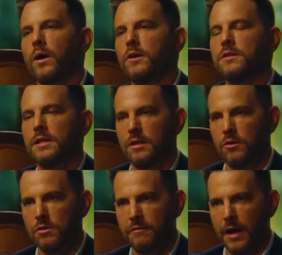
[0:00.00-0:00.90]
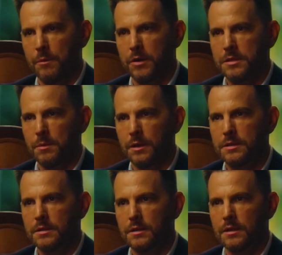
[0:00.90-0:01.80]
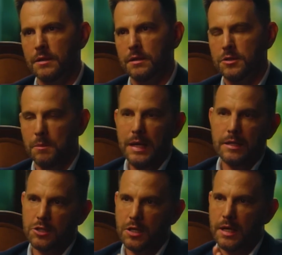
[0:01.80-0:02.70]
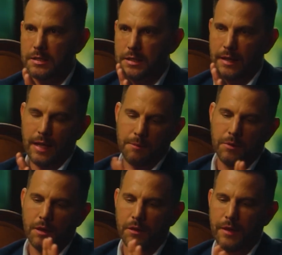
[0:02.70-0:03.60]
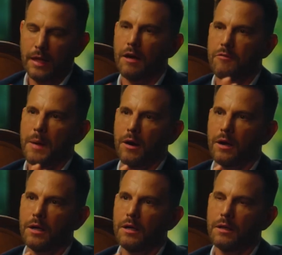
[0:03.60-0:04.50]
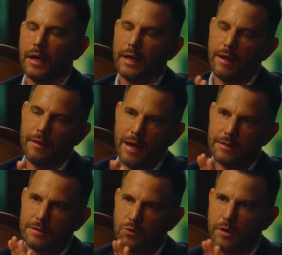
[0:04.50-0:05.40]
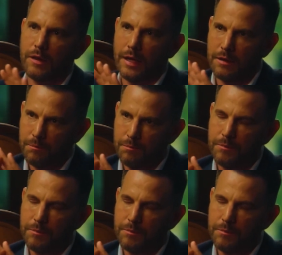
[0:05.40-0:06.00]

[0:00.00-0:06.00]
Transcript: do you think the unifying principle is? To me, it's that they love America. Like, that's sort of like